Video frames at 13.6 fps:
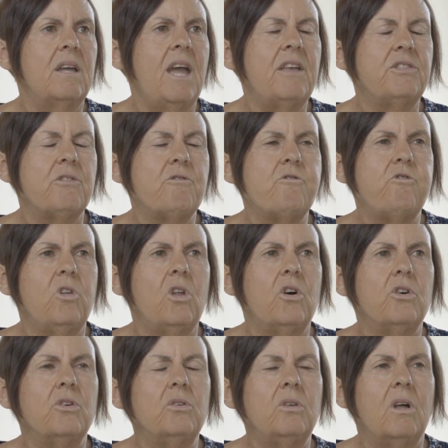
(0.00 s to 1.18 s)
had the
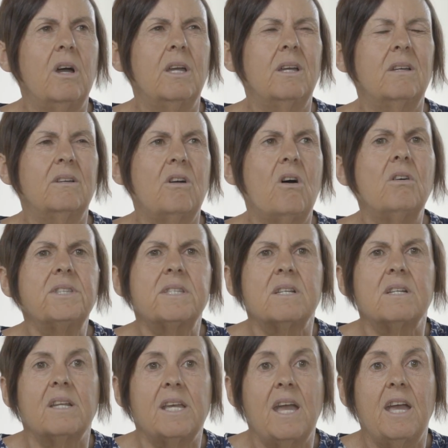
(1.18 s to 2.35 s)
flu, like
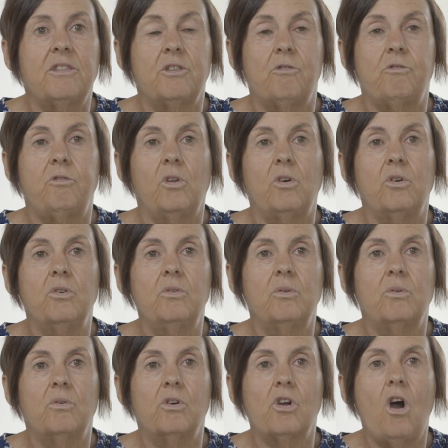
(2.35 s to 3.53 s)
constantly had the flu
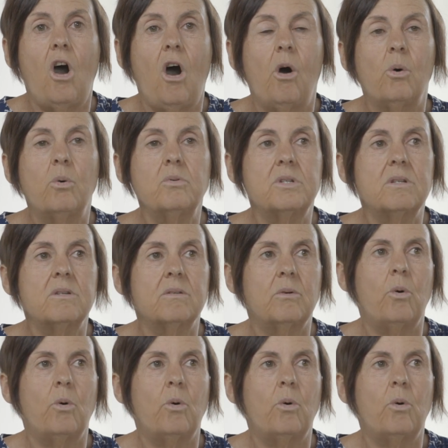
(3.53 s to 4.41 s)
or a cold,